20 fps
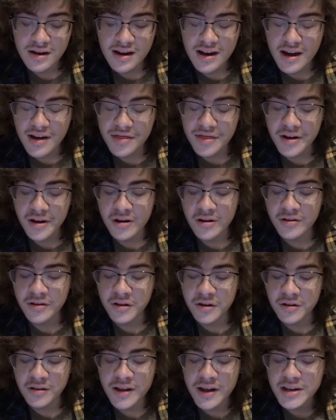and
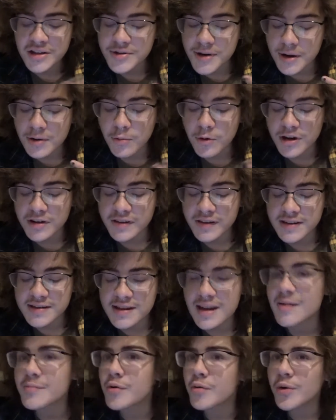they're like trying to work things
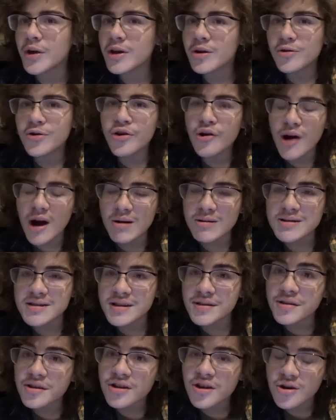out, but we don't know how it's
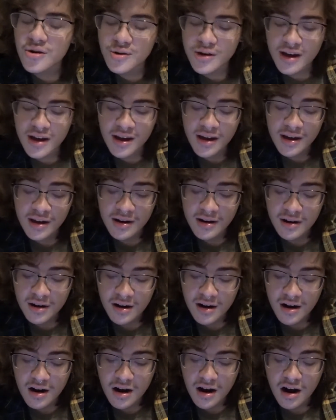gonna go yet.
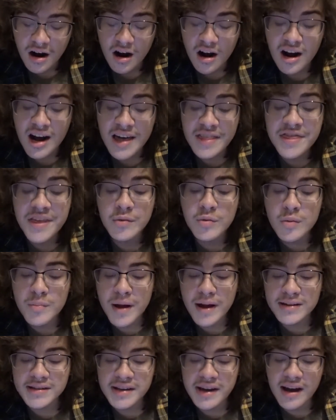And then we're
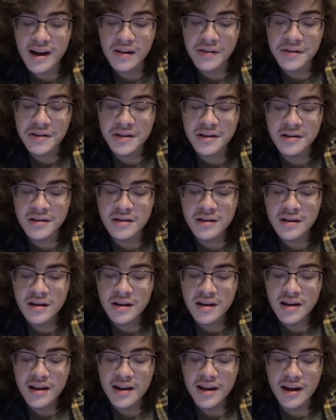back to Ellen,
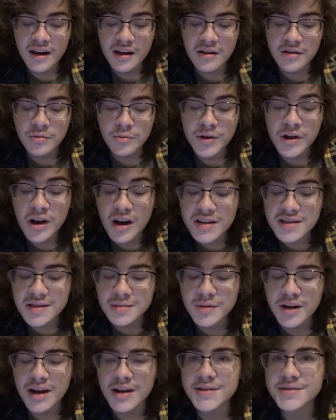and we caught
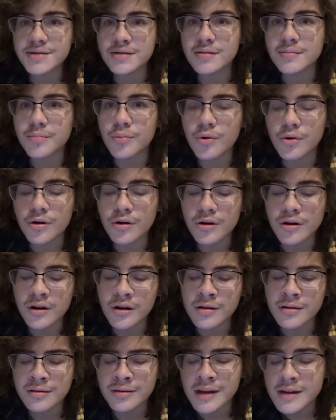some guys on the border,
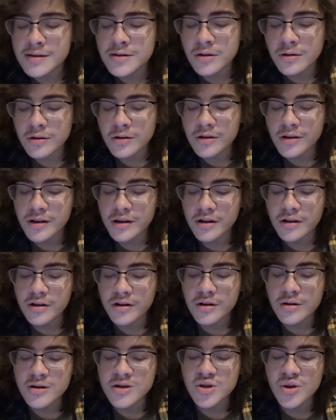and things aren't looking
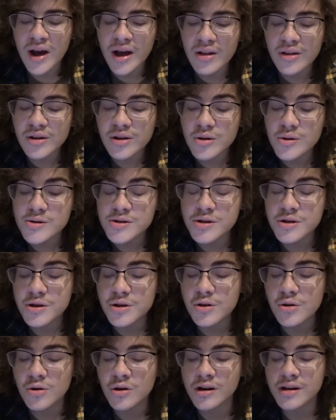good, so Ellen goes to New
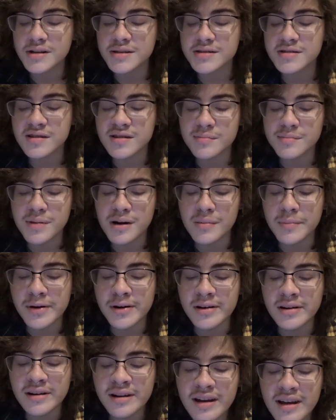York instead of
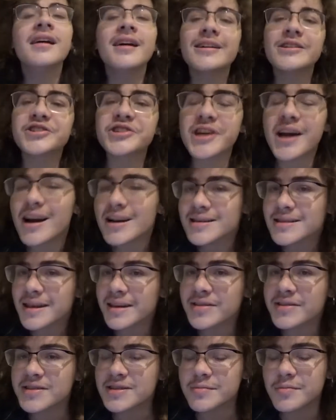Bubba, and she has,
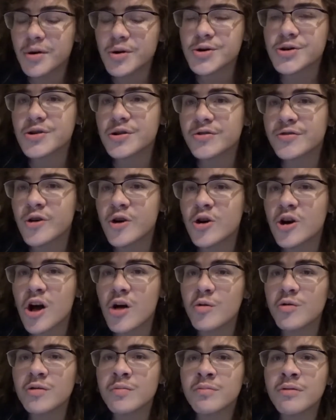like, this emotional phone
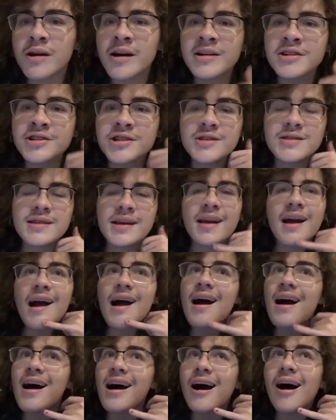call with Brett. She's like,
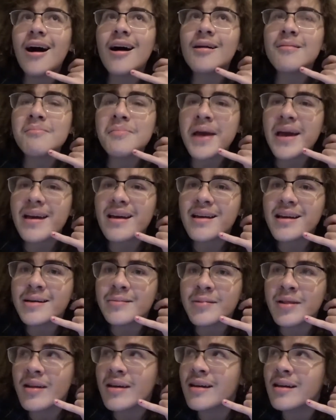"Aha,
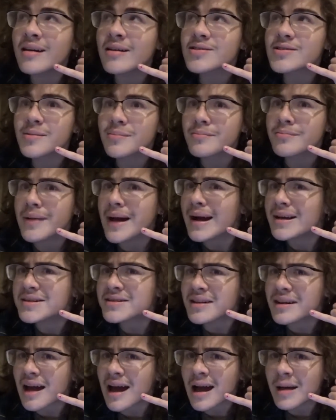babe, like, something bad's
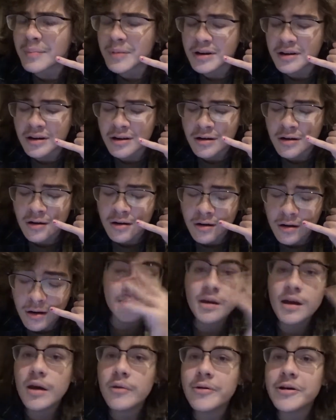gonna happen here."
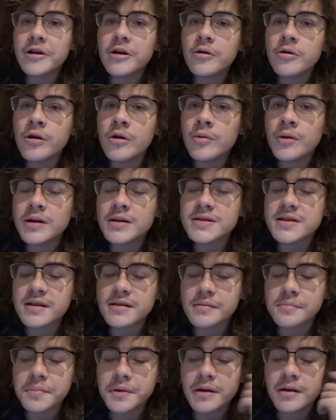And we don't know what it's
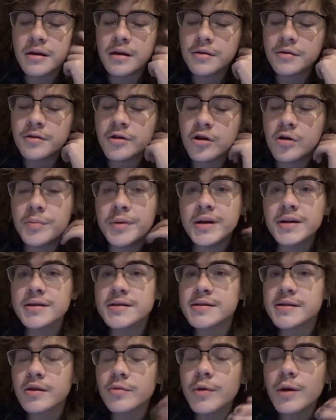gonna be yet, though,
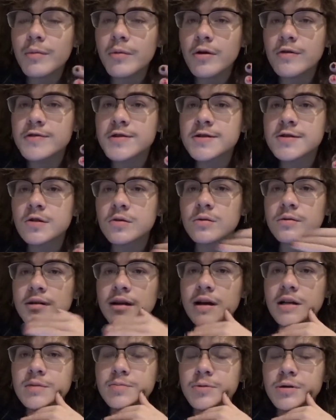because then we move to
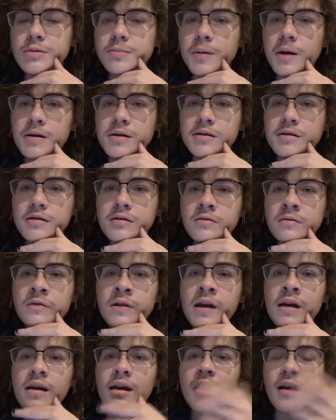Soledad's perspective,
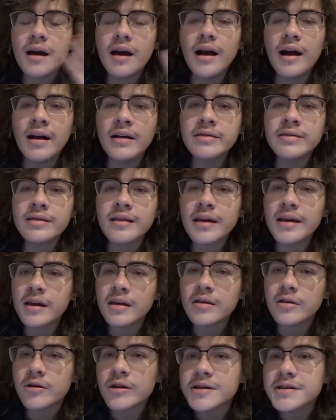and
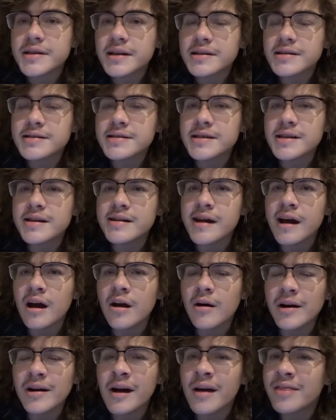like they're in Tennessee
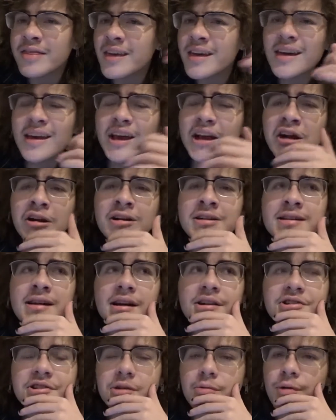now, and I think here is
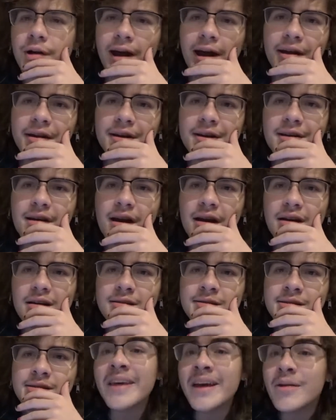actually where Aiden
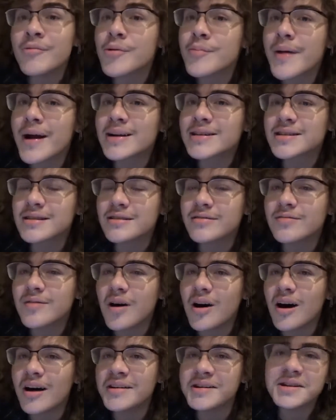dies. Then we're back to
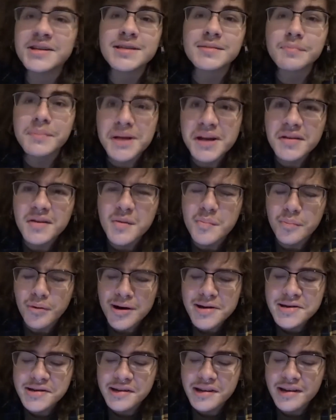Levon, and he's meeting the
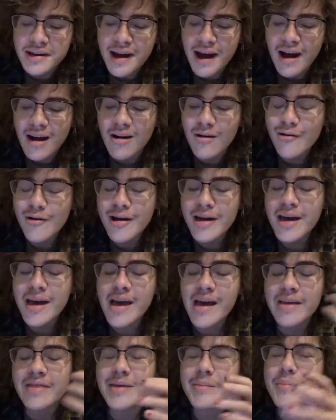president now,
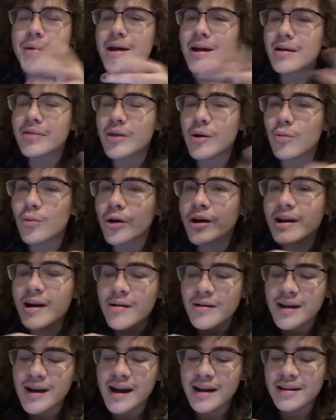and they work
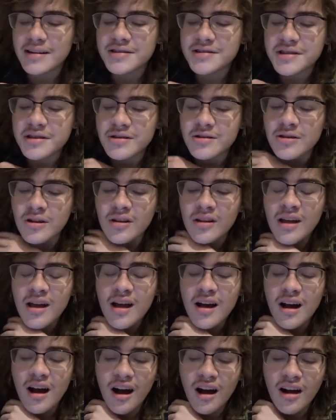out a kind of deal
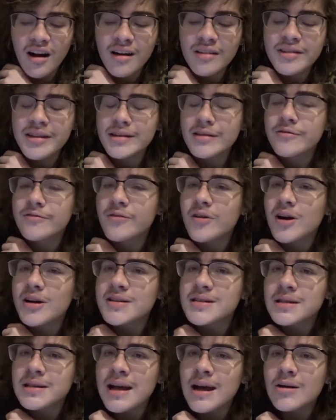that
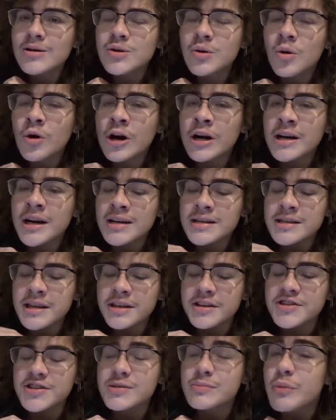Levon's allowed to organize
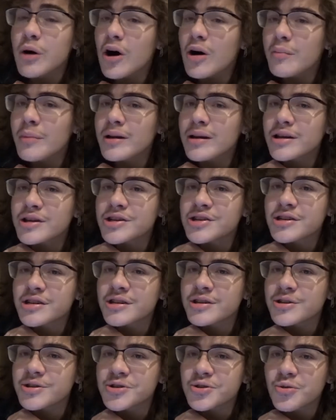like a small militia
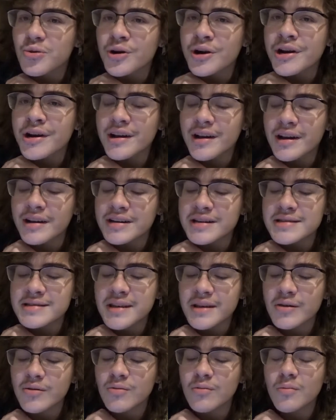in Detroit, and he's
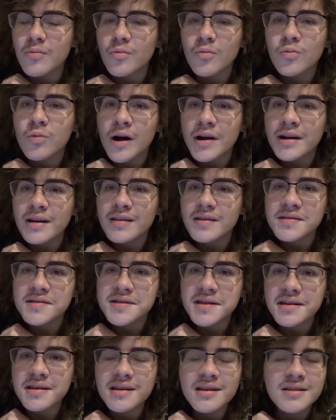like running the
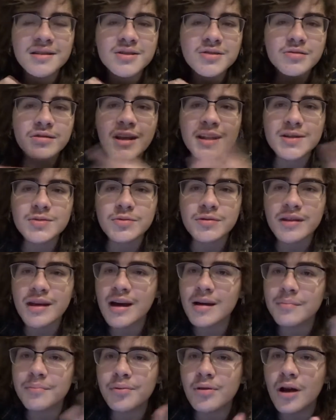city, and so that's where
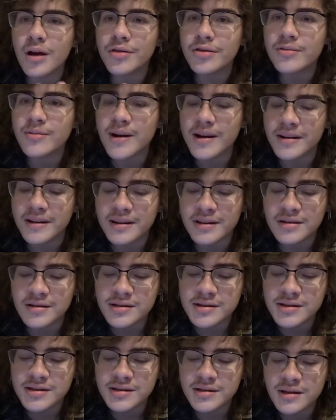that plot thread
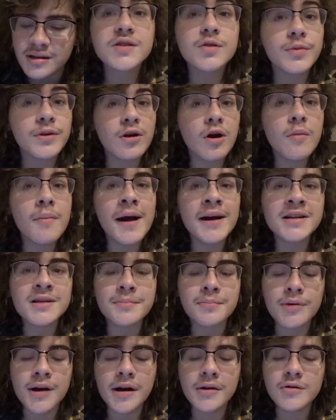ends. So we go back to
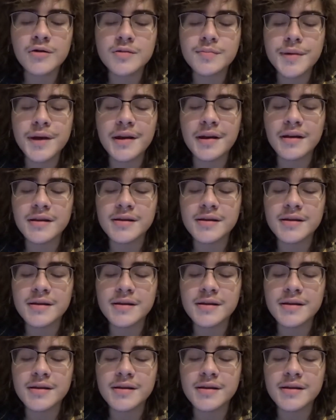Brett, who's meeting